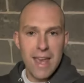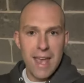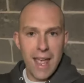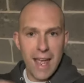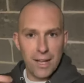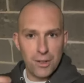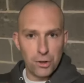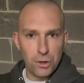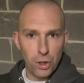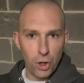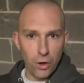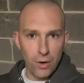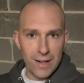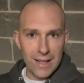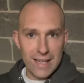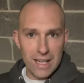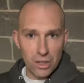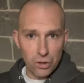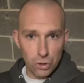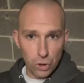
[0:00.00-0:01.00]
and during
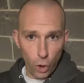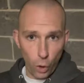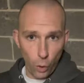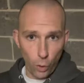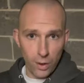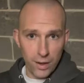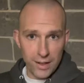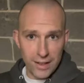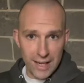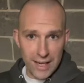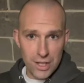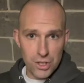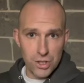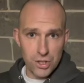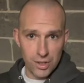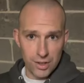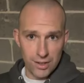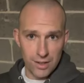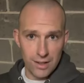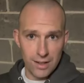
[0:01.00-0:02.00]
his
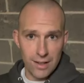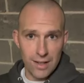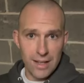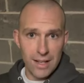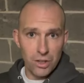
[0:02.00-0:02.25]
coronation